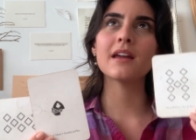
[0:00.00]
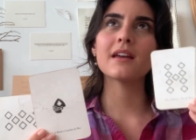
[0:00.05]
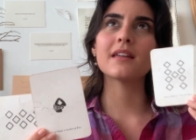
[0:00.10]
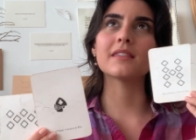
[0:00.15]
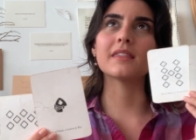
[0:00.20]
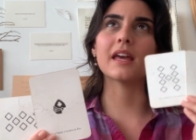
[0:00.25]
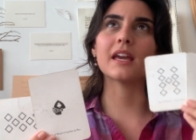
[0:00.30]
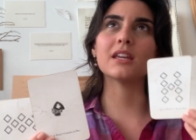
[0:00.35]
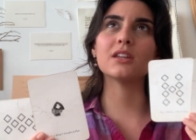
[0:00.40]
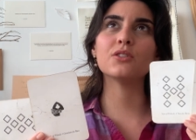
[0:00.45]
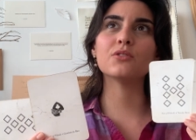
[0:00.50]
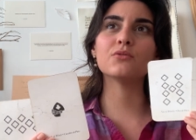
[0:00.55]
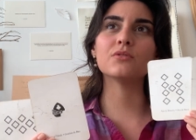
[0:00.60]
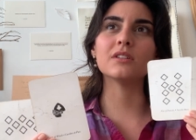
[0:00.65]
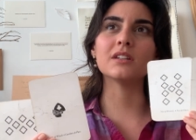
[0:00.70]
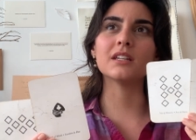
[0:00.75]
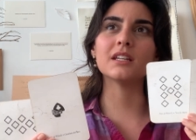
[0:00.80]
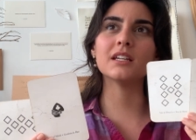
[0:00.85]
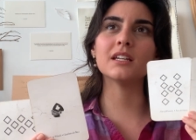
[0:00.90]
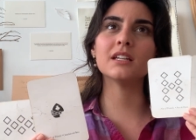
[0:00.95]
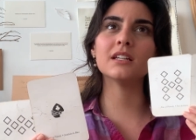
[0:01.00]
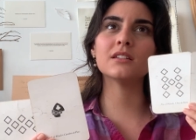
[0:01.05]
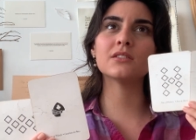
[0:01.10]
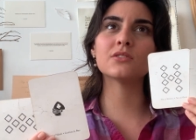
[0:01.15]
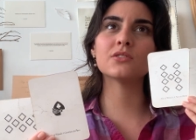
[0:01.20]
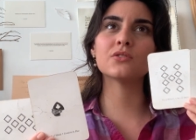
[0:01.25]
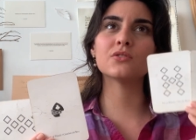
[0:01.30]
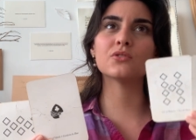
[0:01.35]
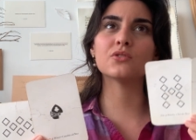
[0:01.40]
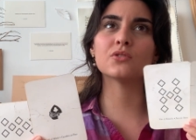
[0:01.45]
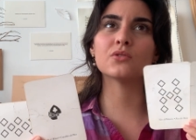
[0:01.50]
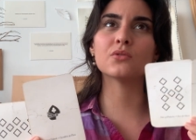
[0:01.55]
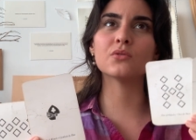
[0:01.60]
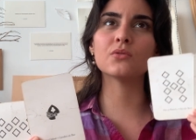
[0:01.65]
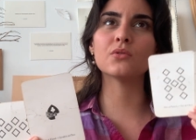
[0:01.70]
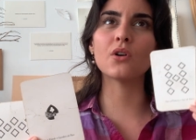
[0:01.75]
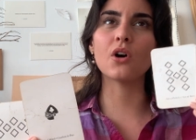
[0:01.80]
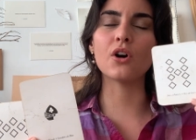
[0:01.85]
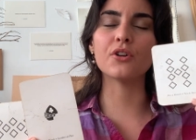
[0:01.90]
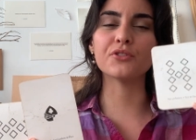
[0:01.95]
that you need to
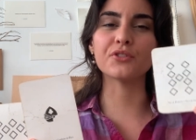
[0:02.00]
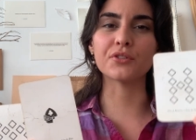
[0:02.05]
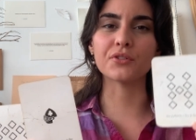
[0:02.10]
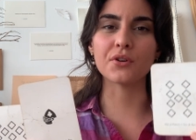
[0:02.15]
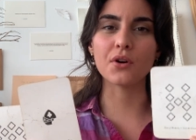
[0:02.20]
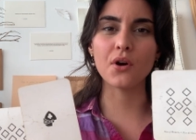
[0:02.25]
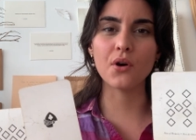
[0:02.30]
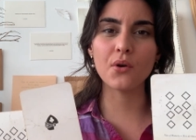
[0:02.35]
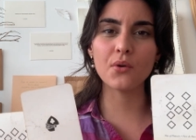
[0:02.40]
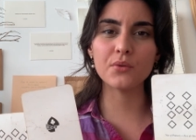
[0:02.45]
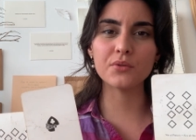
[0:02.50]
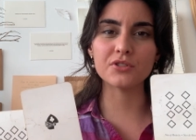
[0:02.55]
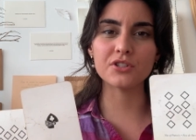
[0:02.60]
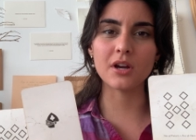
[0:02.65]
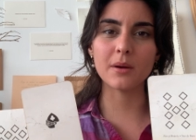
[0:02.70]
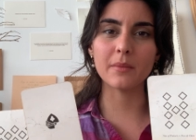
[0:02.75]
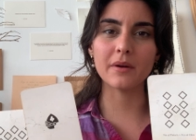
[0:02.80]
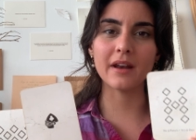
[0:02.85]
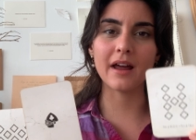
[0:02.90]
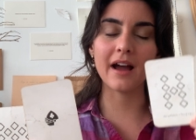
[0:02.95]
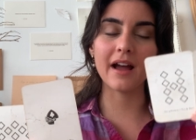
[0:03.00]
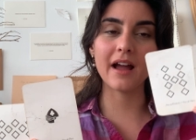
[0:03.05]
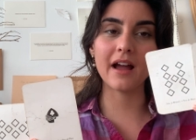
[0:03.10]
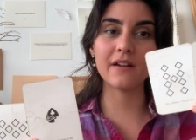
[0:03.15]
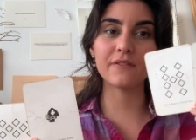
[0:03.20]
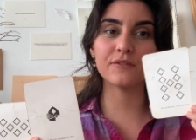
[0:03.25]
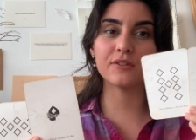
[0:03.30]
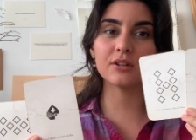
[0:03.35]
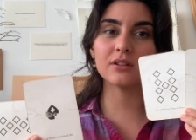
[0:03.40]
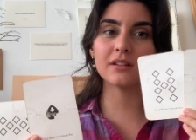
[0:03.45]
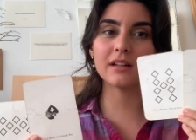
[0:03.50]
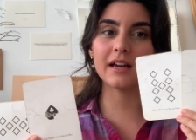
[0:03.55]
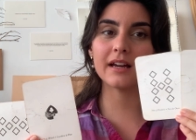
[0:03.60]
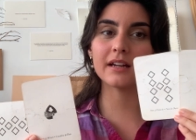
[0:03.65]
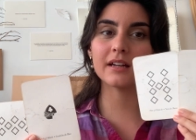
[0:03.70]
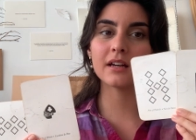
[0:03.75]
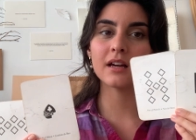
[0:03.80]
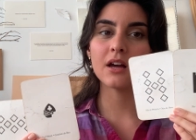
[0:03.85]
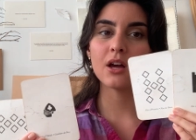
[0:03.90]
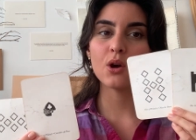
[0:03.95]
do on your own, Gemini. I feel
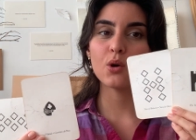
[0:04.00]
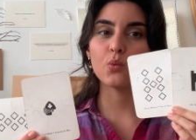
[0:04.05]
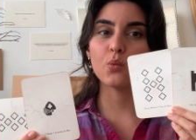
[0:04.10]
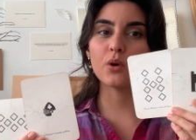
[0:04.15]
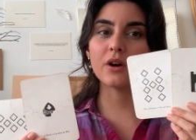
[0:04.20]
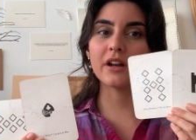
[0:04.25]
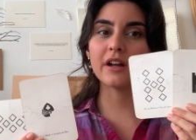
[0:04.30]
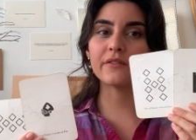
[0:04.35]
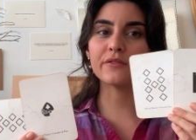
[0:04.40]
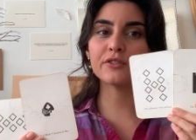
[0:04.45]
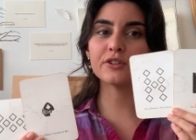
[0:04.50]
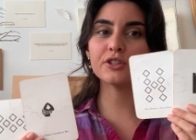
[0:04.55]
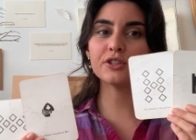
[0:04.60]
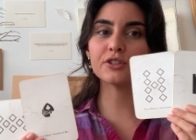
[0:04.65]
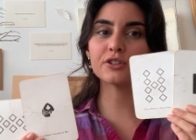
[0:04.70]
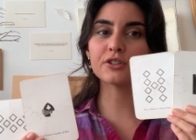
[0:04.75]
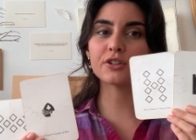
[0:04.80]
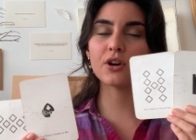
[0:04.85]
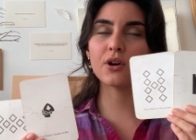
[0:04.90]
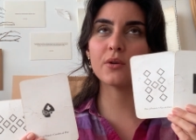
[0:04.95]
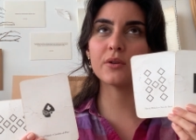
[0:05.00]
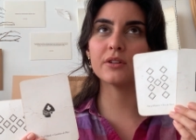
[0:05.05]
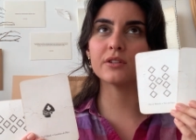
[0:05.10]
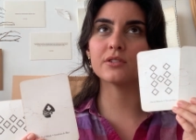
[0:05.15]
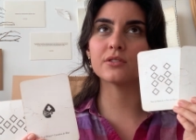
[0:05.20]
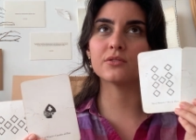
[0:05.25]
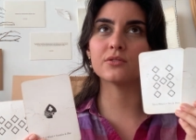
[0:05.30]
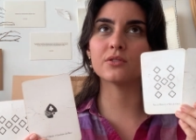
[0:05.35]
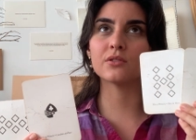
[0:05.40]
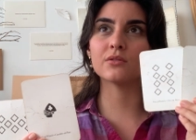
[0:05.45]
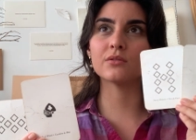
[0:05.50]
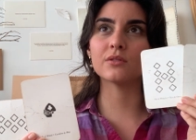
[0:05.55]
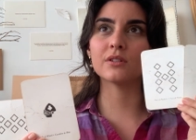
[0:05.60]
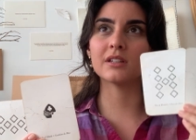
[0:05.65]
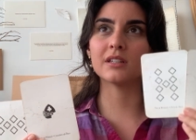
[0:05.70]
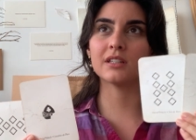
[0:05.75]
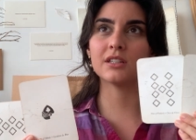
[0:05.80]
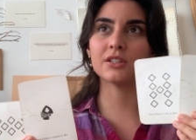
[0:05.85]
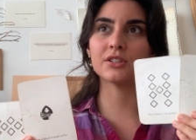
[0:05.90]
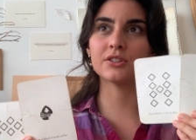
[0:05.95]
like whatever you're going to do
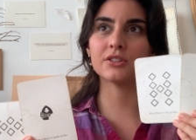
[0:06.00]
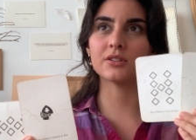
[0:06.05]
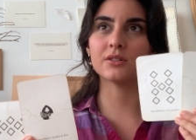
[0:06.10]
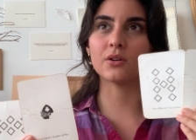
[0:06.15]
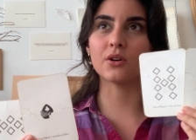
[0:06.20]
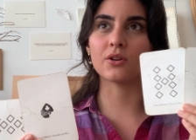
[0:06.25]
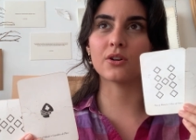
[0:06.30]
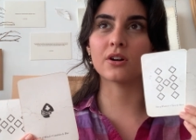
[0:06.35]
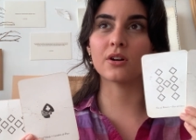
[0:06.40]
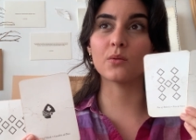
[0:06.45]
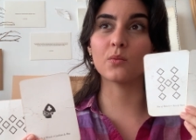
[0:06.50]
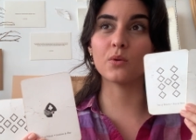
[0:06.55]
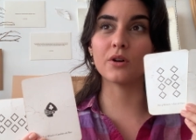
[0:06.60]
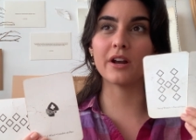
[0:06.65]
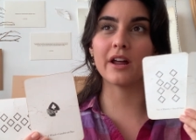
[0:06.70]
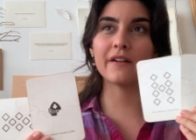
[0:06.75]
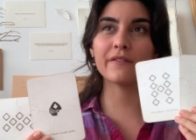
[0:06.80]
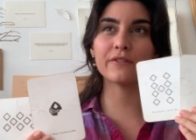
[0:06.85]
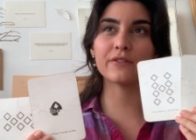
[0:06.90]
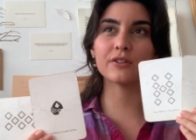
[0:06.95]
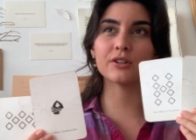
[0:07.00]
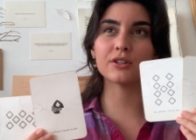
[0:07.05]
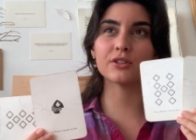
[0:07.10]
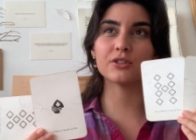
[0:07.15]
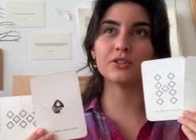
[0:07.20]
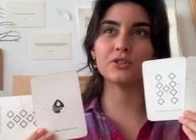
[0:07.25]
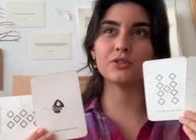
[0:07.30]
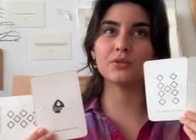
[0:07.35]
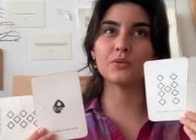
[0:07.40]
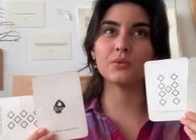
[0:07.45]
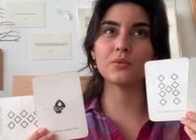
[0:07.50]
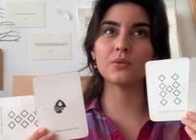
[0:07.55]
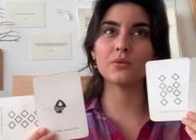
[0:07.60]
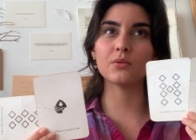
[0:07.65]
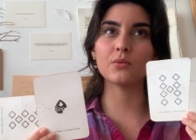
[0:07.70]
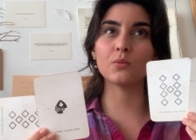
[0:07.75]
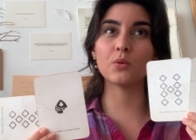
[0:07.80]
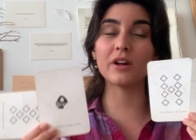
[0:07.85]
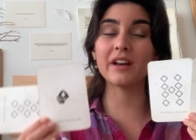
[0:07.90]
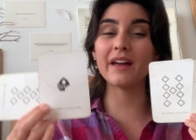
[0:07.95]
here, or whatever
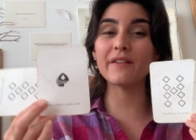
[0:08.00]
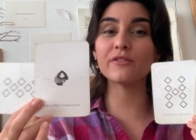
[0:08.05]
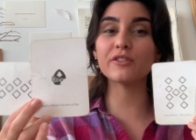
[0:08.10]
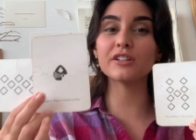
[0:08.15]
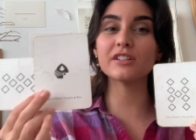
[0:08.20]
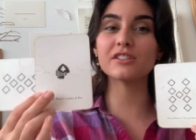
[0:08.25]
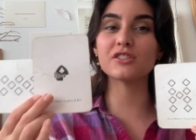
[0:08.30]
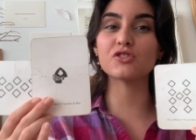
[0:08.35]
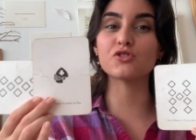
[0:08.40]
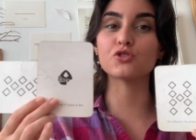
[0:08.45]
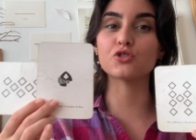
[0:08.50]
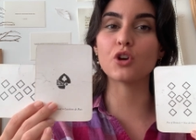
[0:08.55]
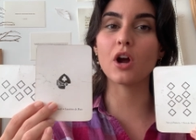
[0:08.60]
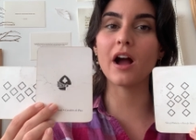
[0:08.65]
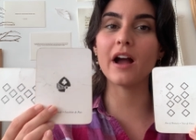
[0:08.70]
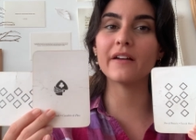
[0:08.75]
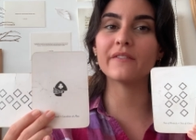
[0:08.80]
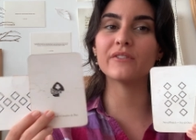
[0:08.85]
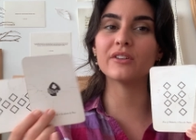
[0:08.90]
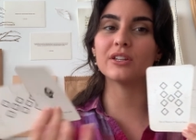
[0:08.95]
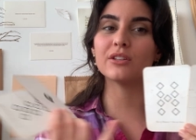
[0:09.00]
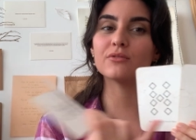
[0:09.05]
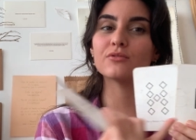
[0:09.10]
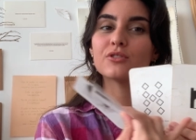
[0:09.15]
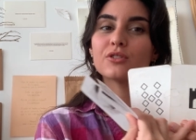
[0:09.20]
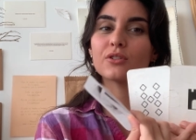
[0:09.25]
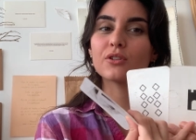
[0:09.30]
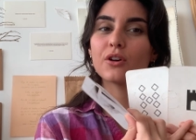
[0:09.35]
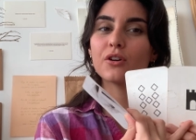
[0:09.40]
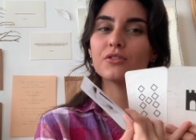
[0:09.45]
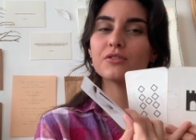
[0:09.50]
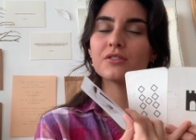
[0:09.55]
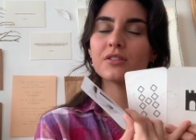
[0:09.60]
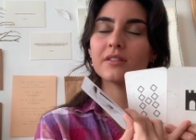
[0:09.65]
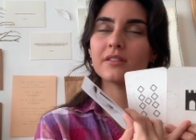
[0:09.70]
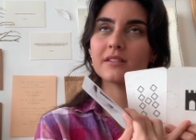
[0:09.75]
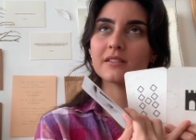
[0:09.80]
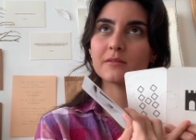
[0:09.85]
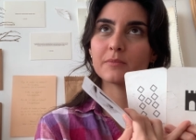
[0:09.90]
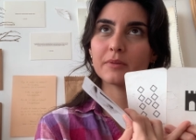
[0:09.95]
is driving you to go to
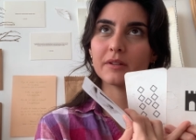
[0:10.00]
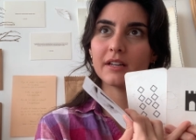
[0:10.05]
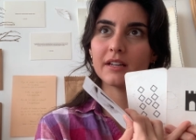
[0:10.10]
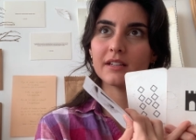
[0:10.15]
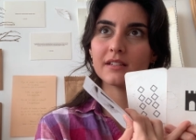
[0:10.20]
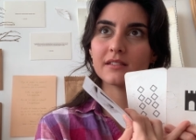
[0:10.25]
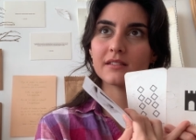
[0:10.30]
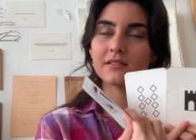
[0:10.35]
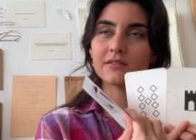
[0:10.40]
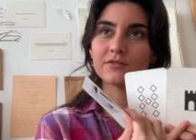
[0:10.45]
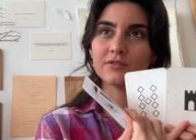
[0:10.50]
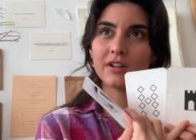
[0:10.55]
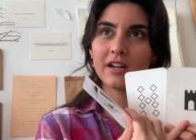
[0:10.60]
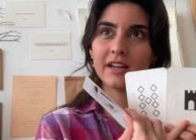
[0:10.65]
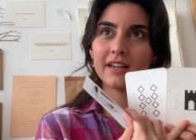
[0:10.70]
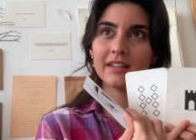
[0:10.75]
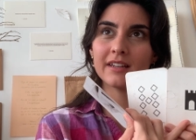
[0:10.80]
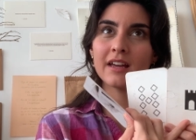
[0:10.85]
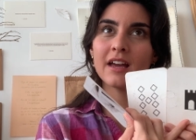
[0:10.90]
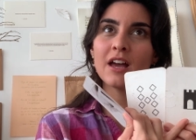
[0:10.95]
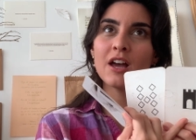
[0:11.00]
this place, right?